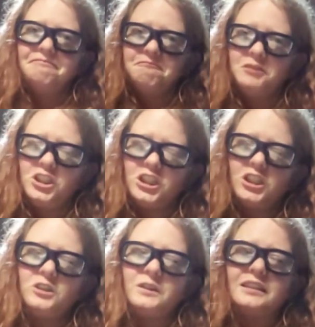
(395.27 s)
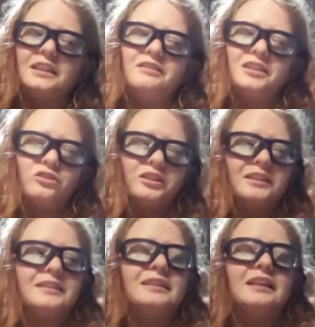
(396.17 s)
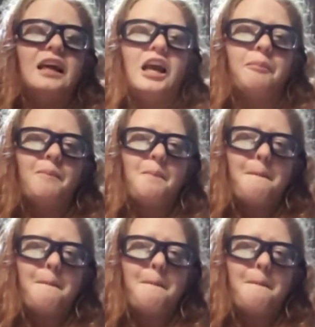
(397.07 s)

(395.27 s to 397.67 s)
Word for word: When you go to a ski resort and skiing,